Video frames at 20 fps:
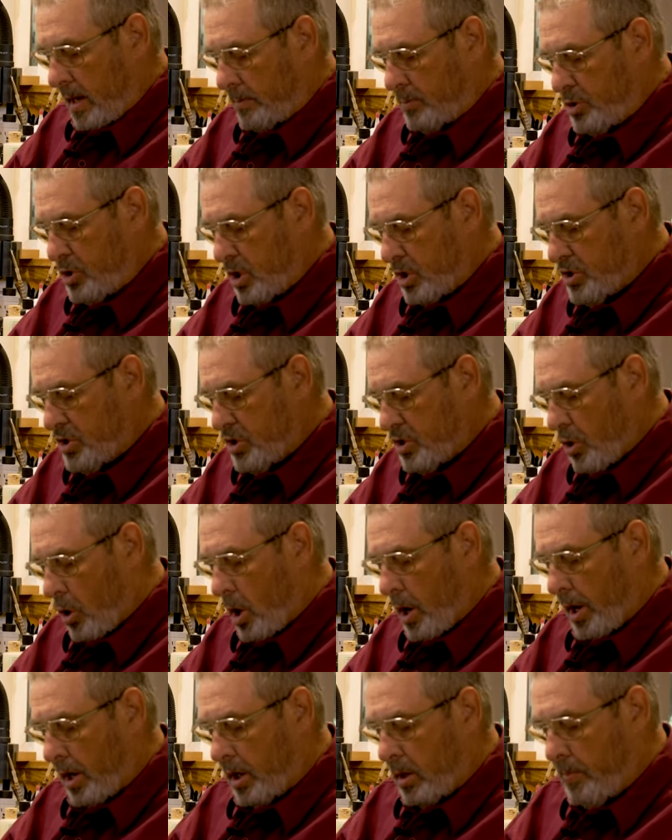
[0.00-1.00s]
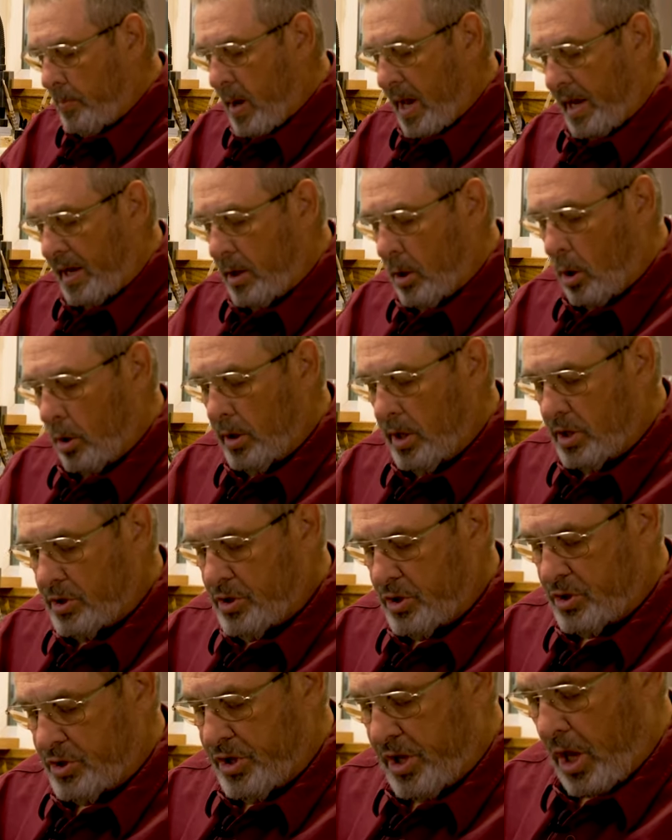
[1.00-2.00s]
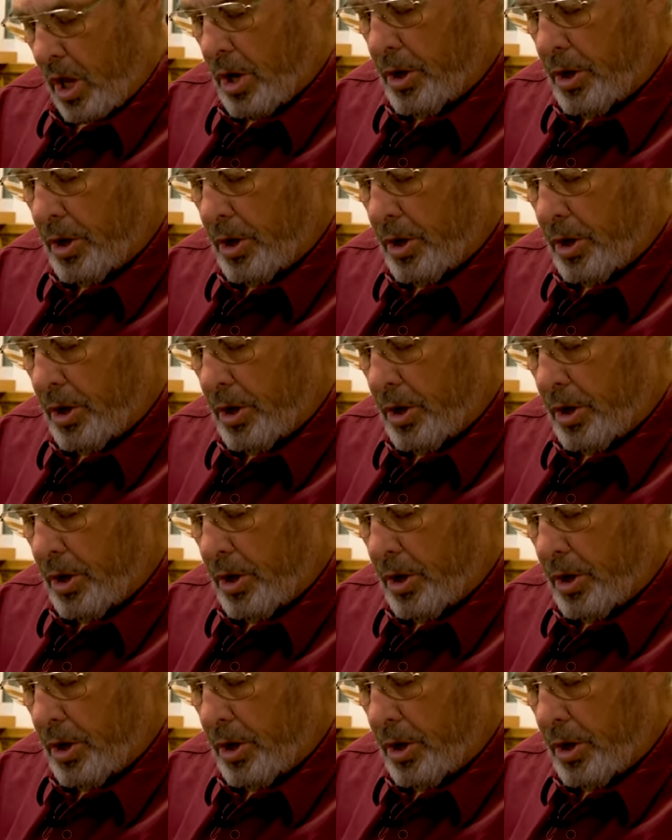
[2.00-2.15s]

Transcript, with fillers: I'm just starting to paint on. This is the